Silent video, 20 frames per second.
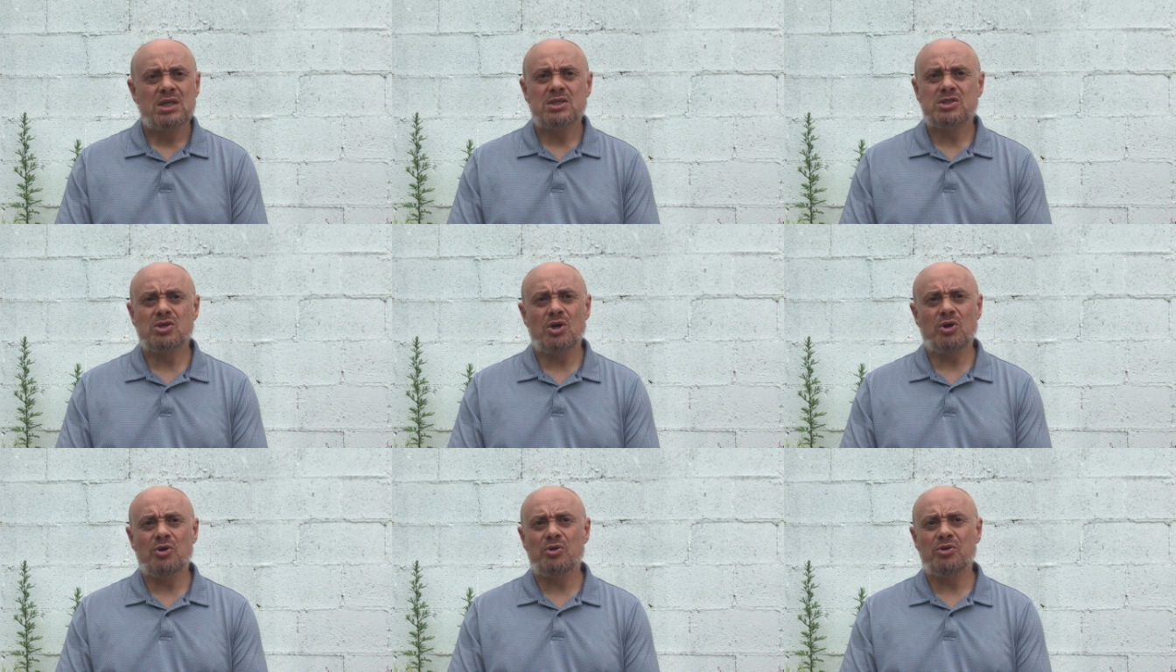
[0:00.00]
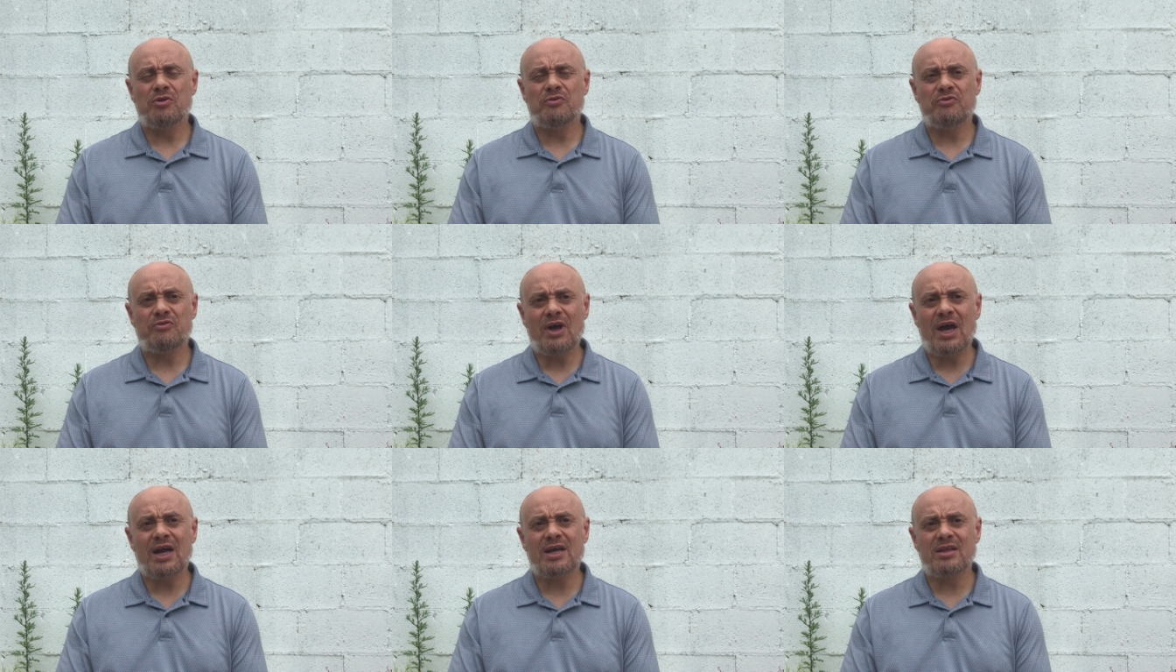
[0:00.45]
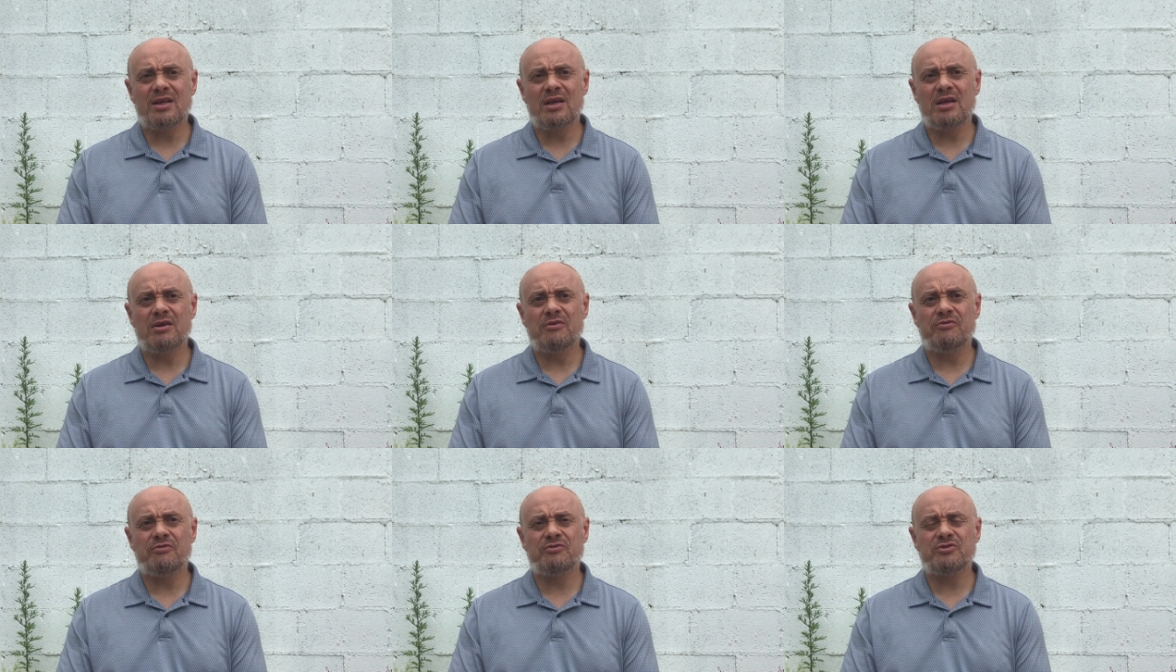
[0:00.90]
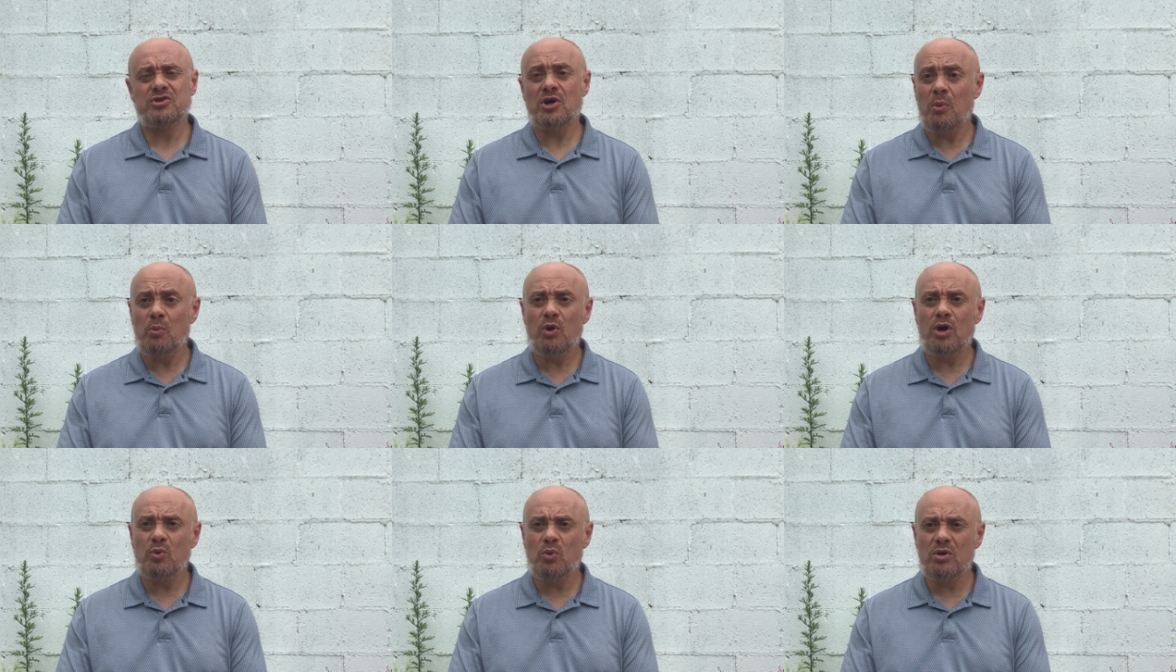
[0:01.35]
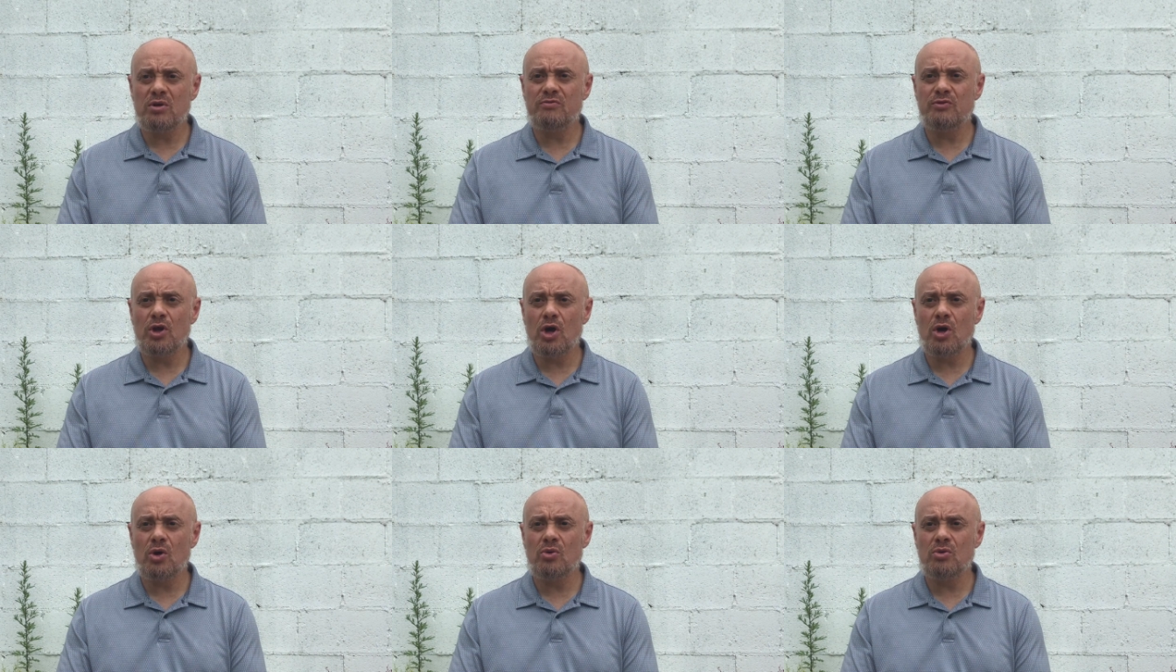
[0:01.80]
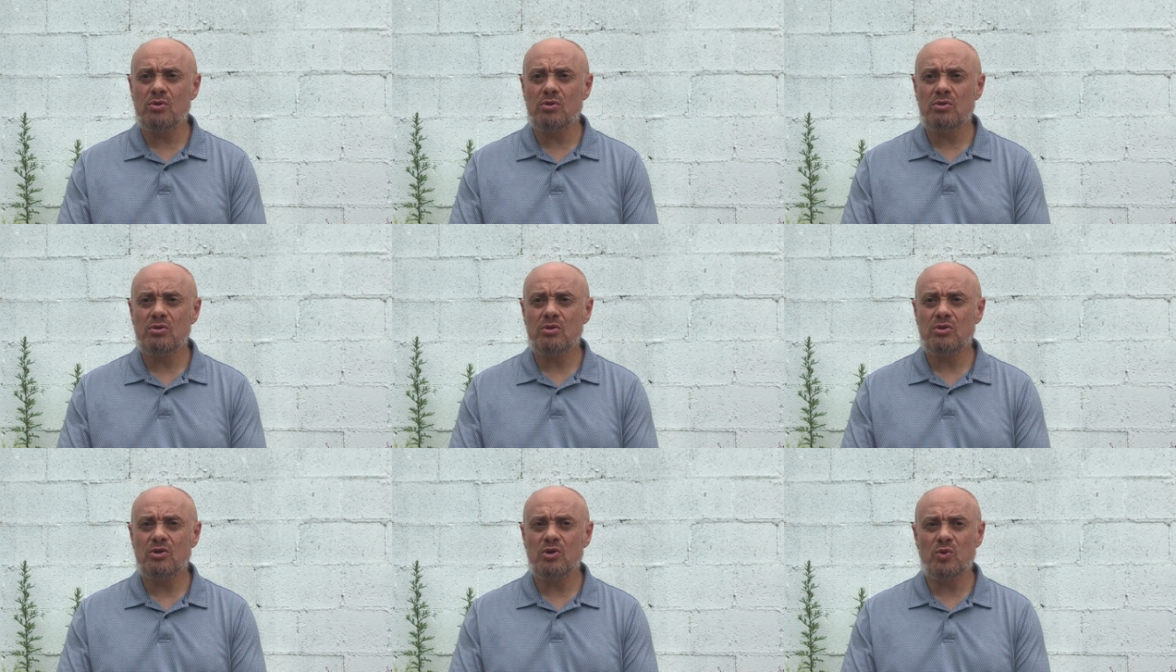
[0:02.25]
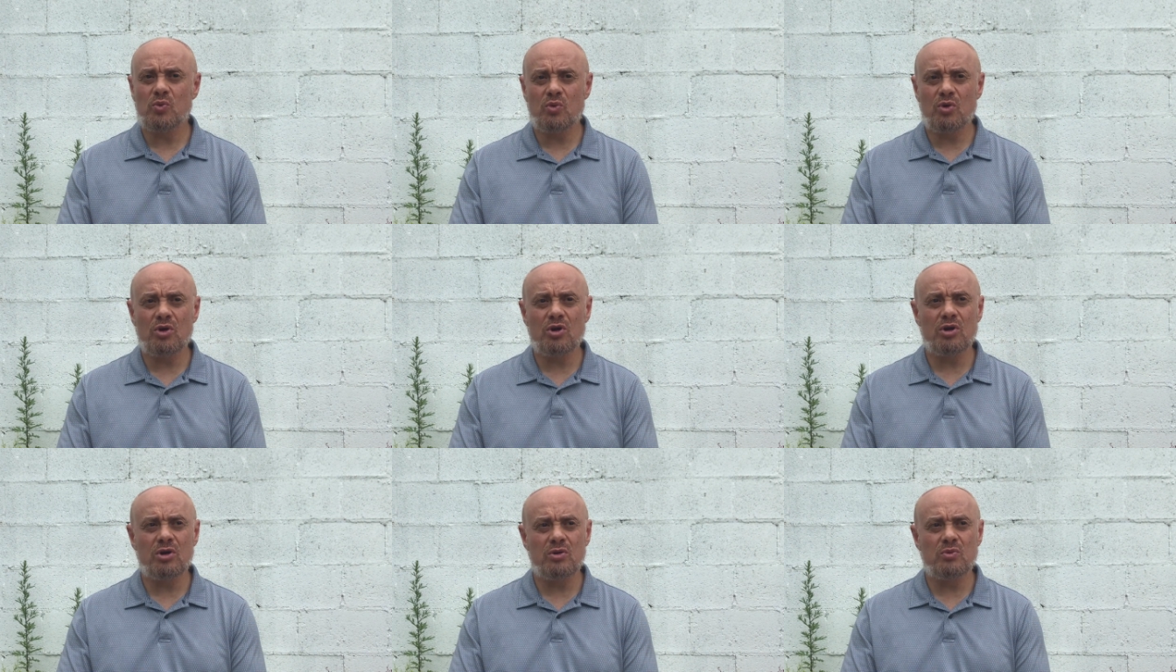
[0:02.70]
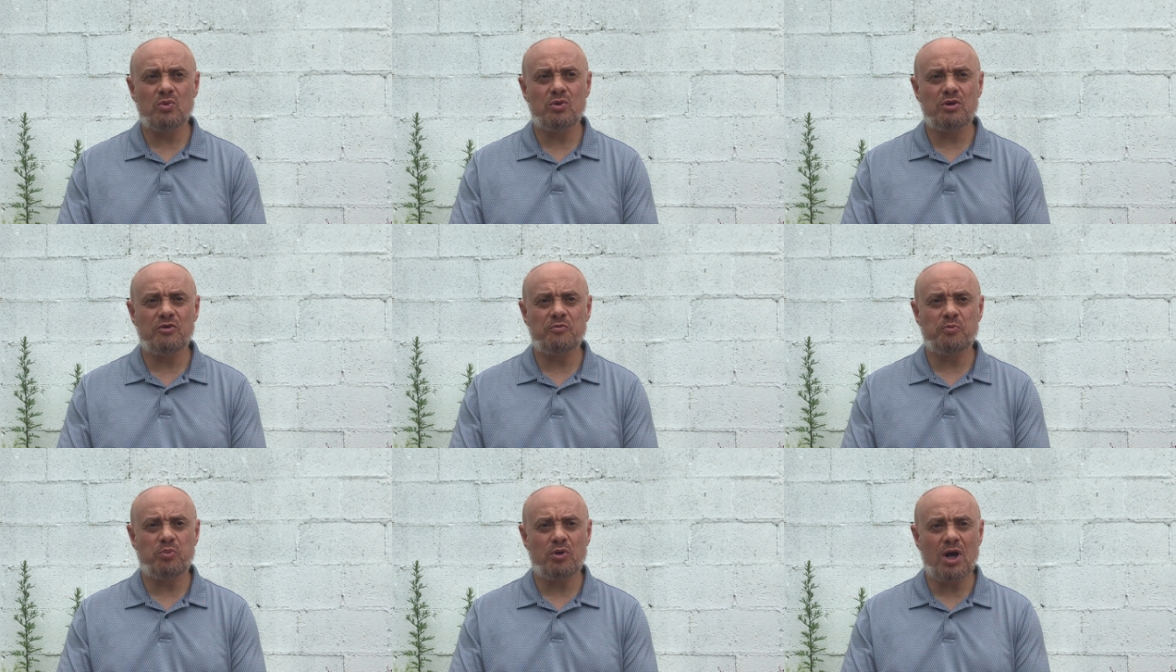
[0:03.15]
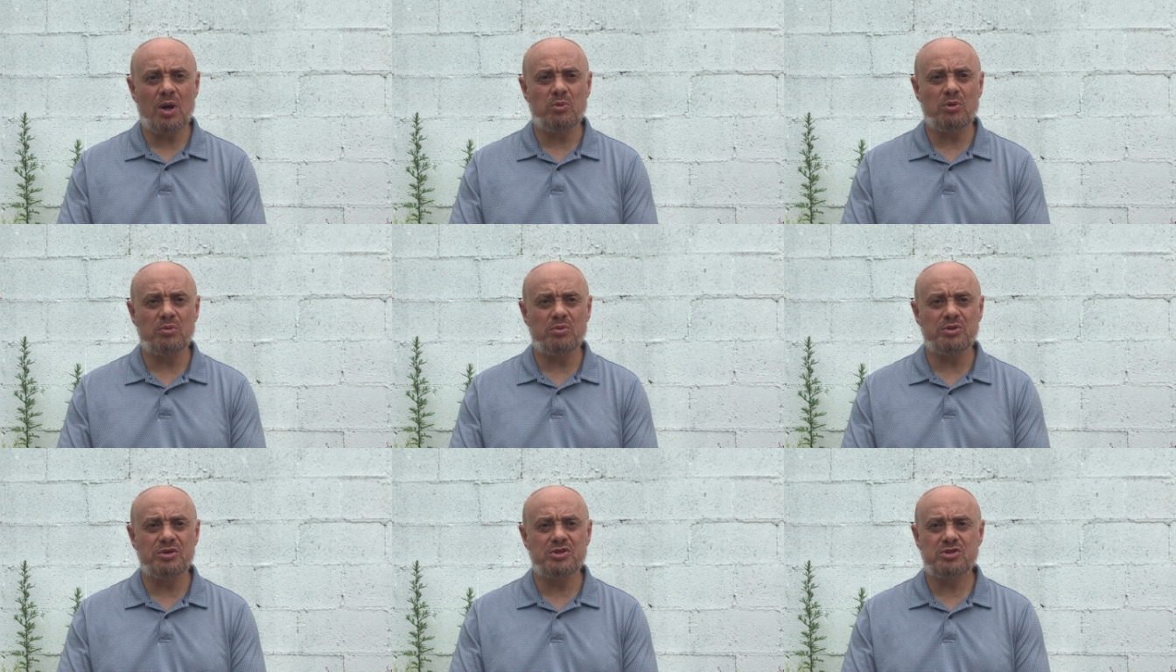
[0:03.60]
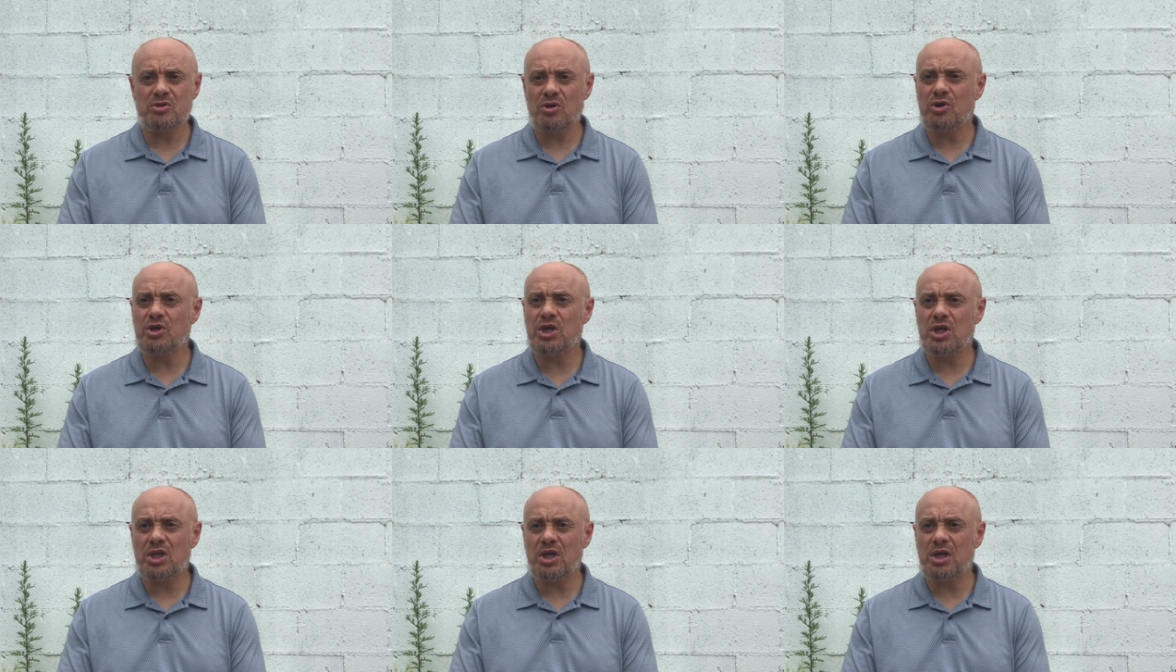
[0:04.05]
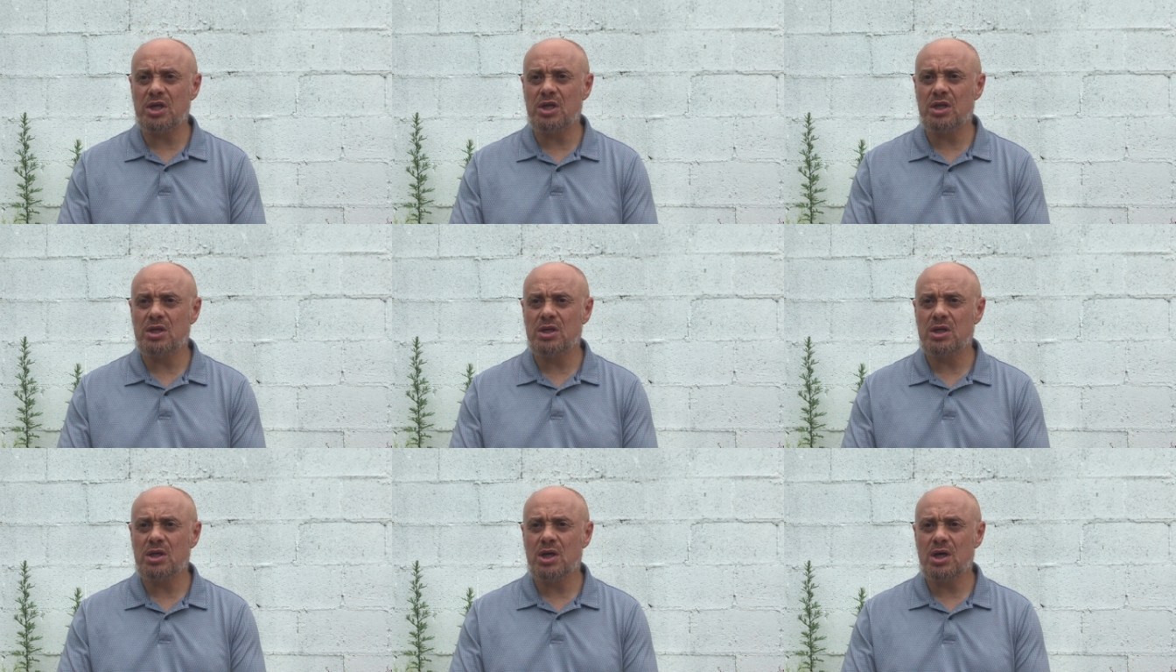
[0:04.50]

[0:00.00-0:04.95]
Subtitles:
So the fact that if someone would have known, the word would have probably circulated.